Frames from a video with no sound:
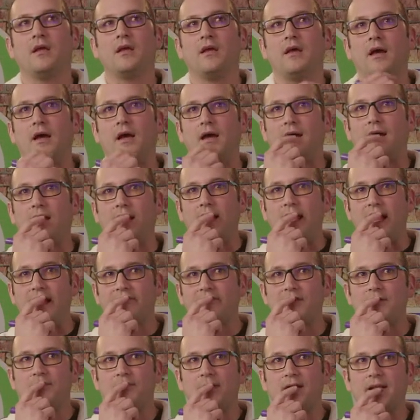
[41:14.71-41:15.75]
uh,
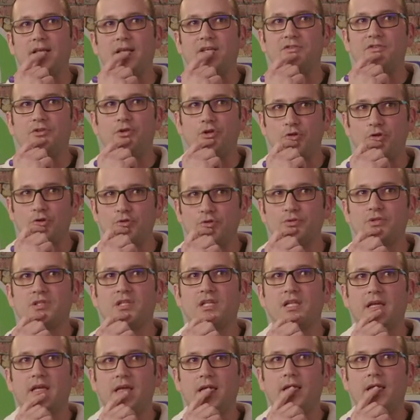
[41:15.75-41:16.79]
everybody's
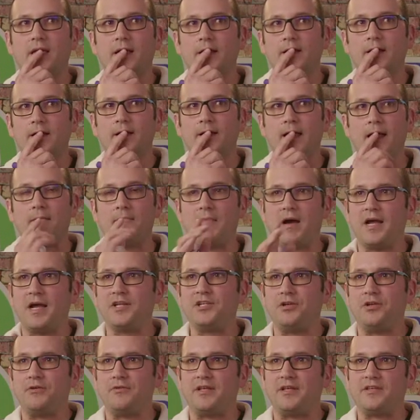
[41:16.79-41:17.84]
usually, and mind
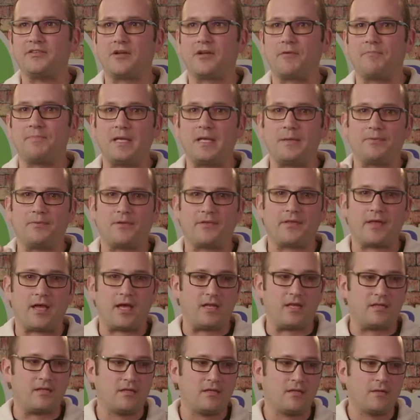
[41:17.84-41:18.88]
you, these are people
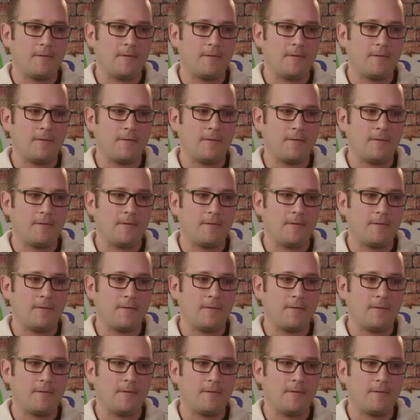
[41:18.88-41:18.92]
that